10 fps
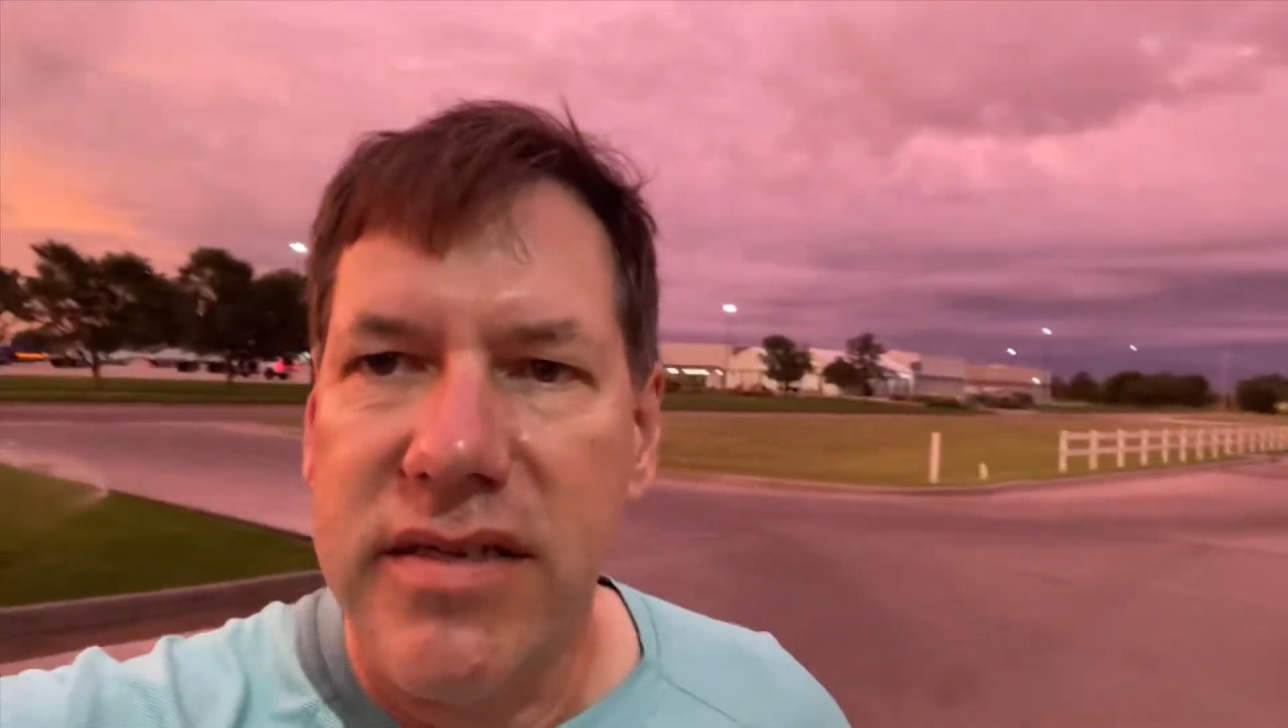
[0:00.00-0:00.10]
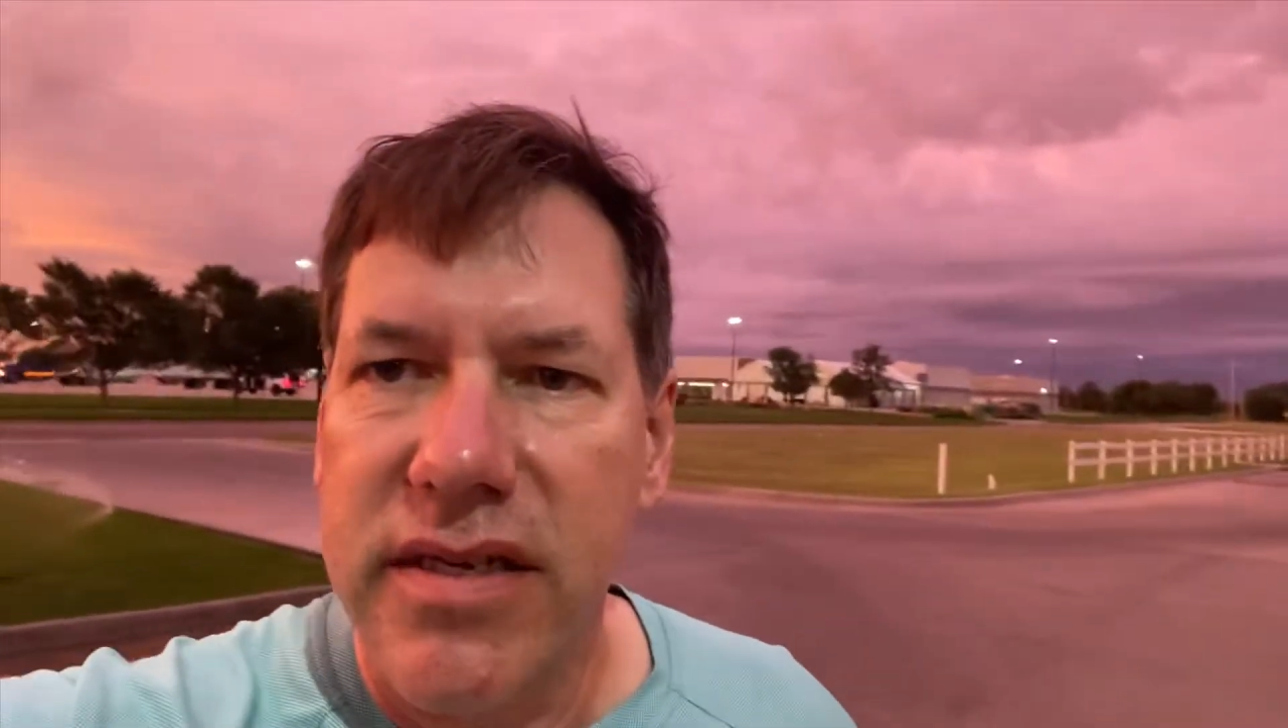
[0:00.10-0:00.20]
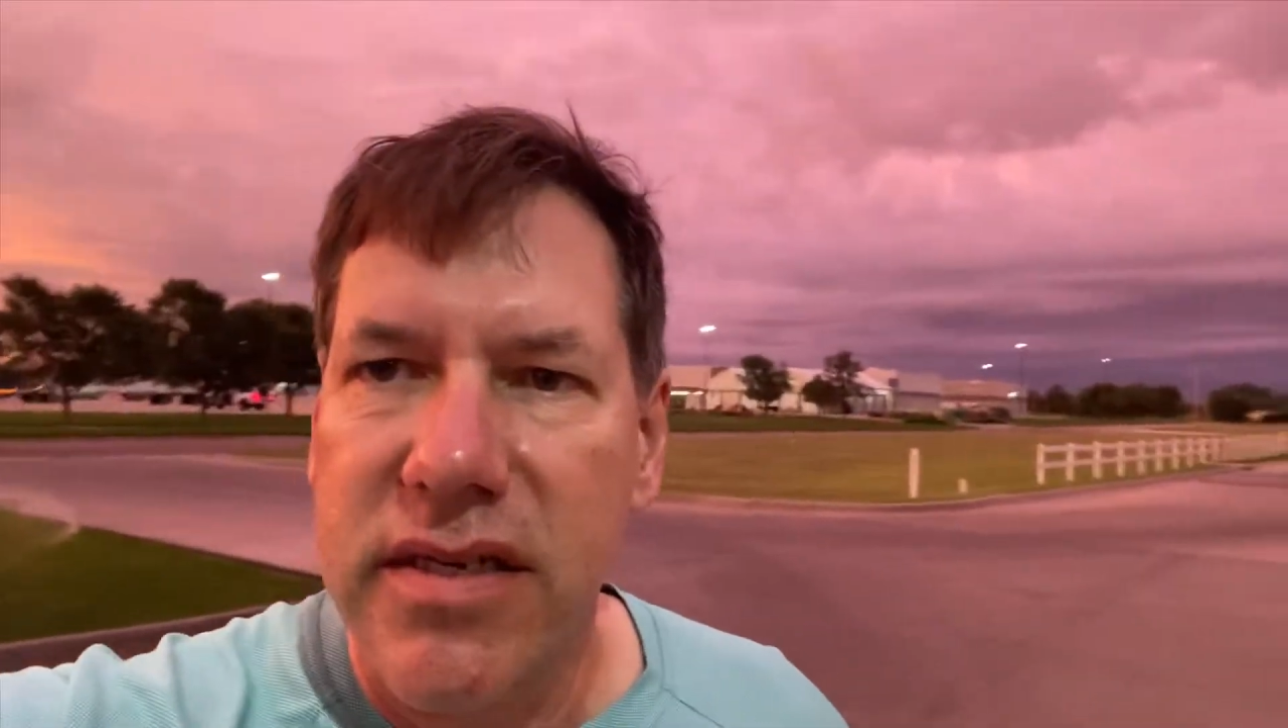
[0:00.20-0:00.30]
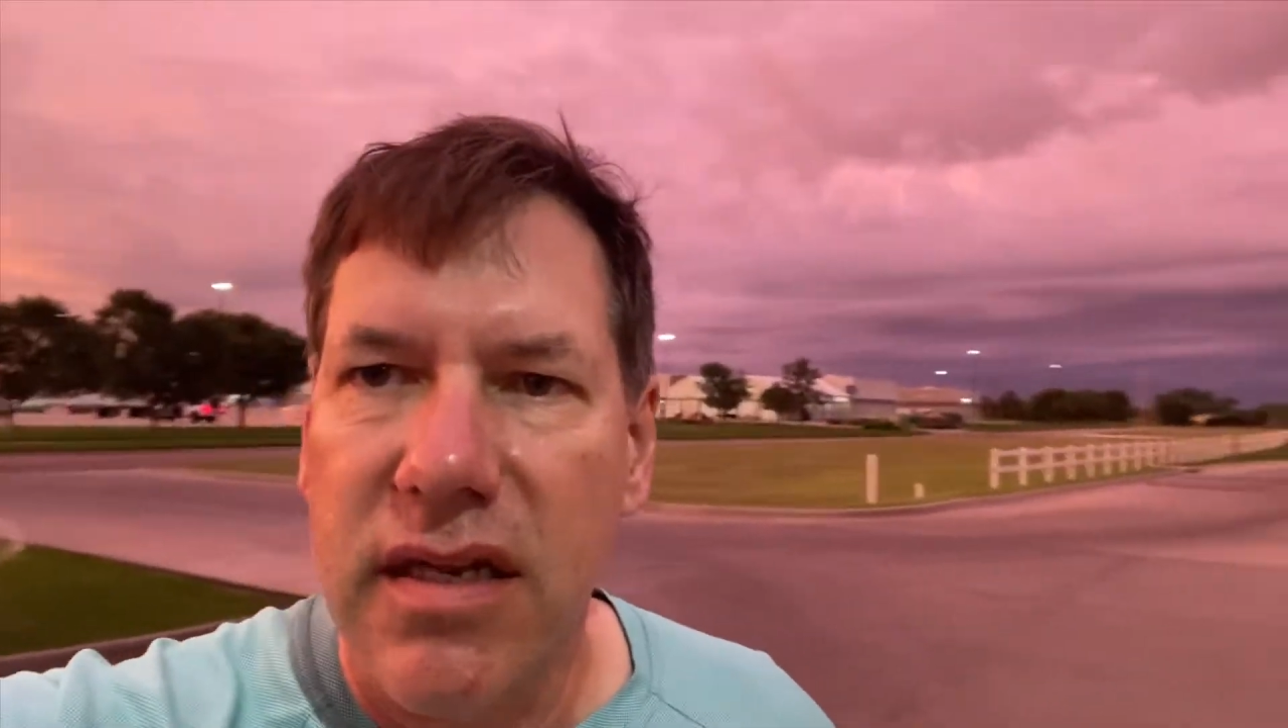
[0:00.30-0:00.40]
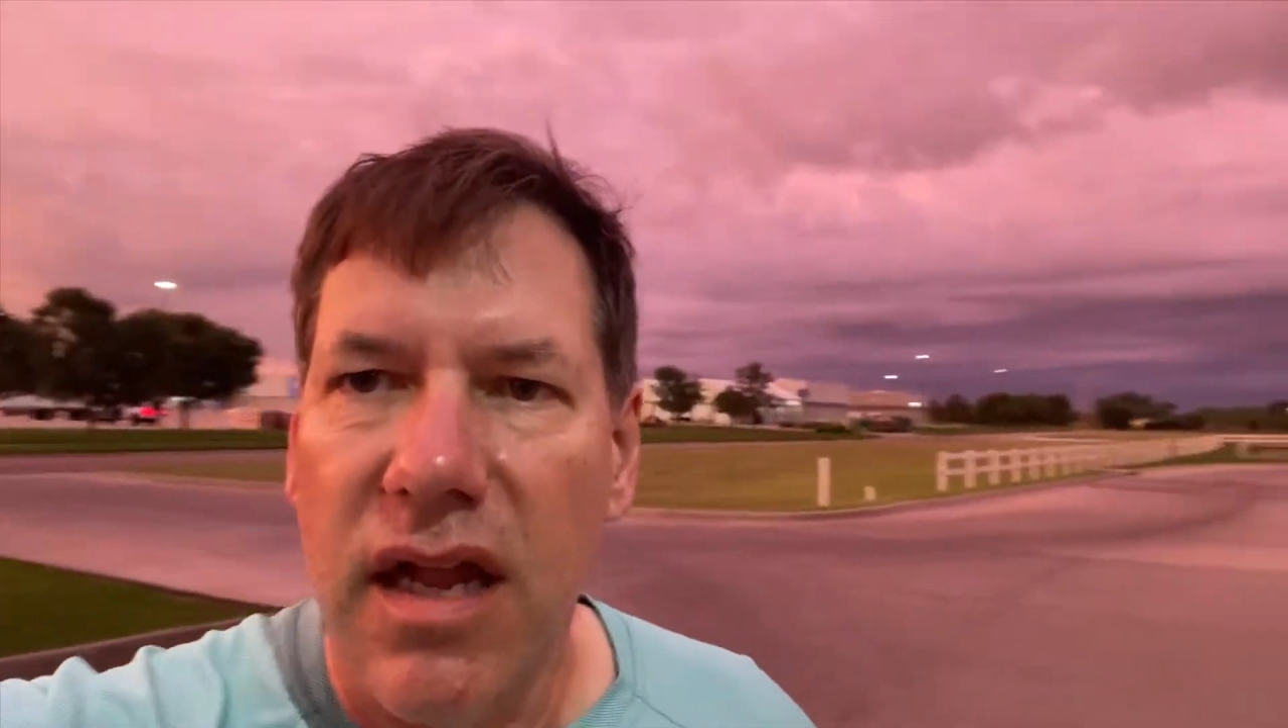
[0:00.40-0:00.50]

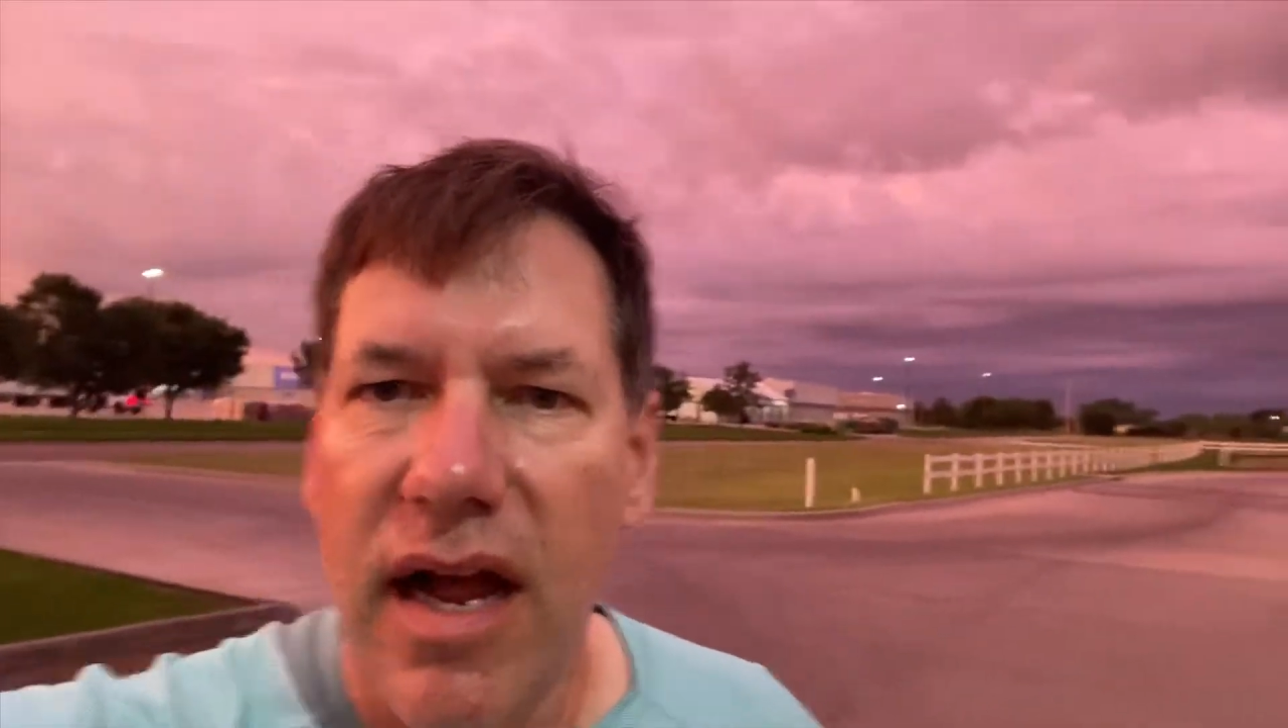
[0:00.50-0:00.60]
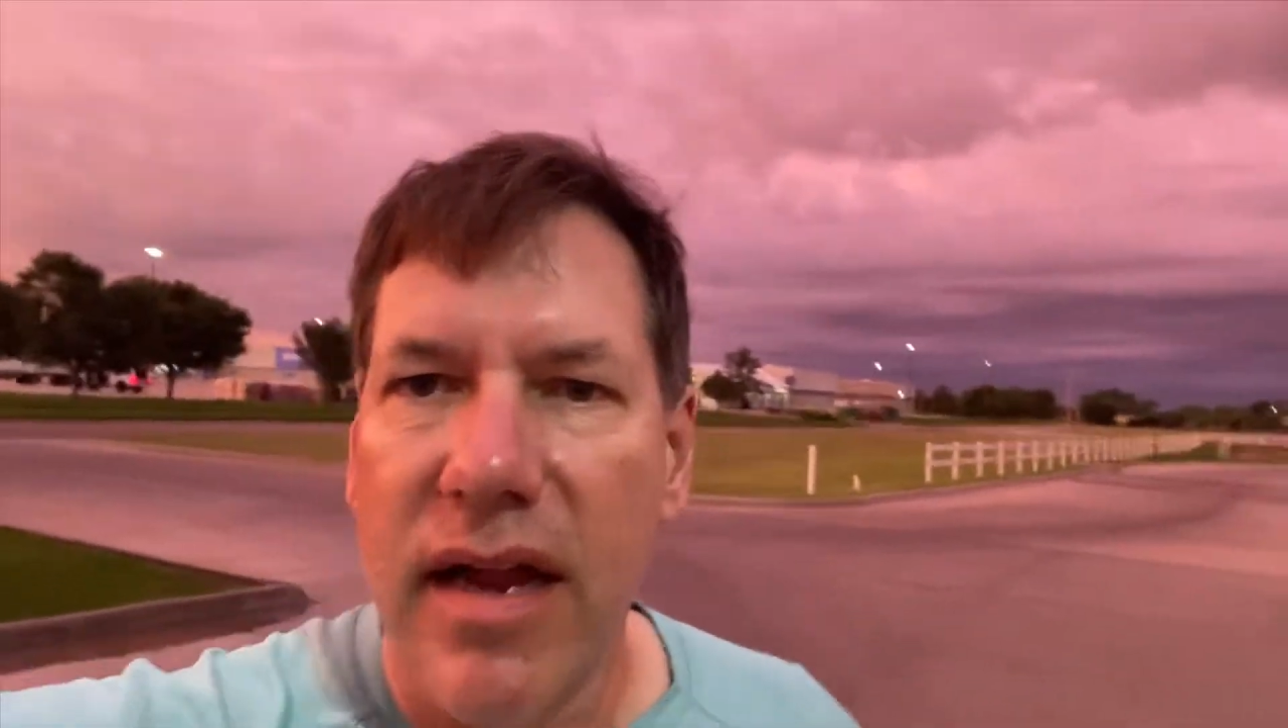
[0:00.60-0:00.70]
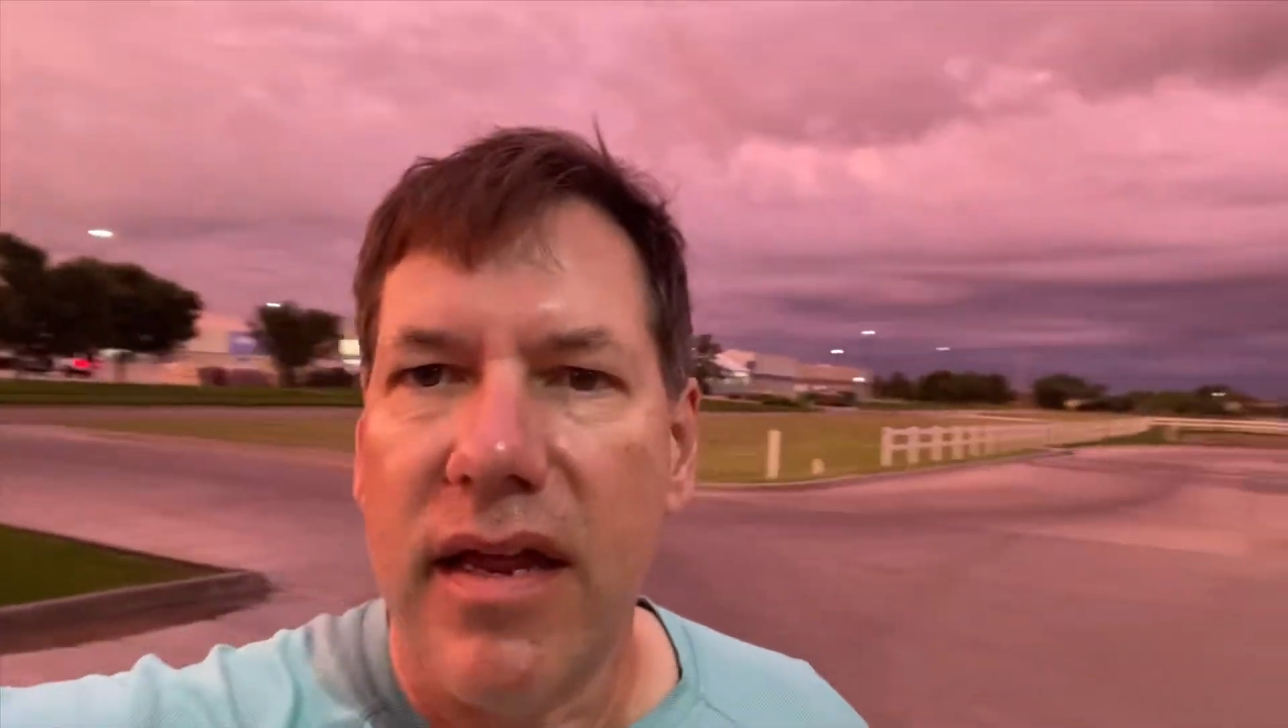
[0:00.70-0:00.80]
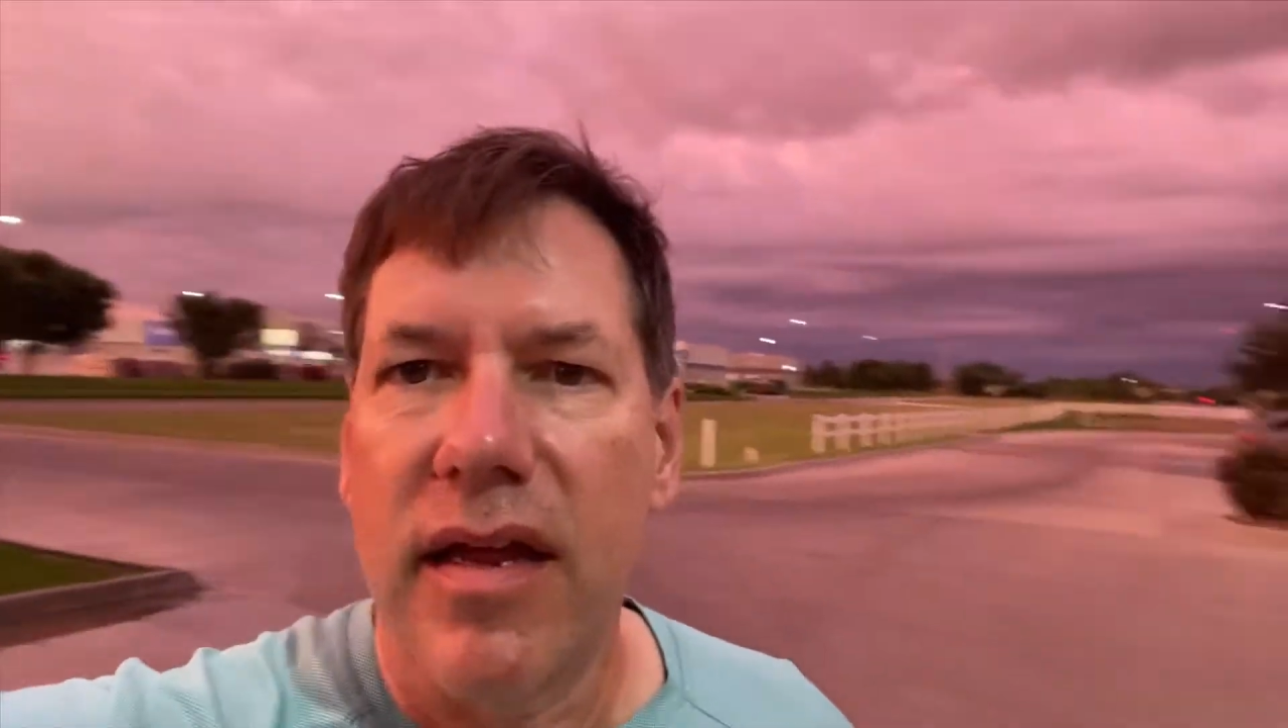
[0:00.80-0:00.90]
6 o'clock.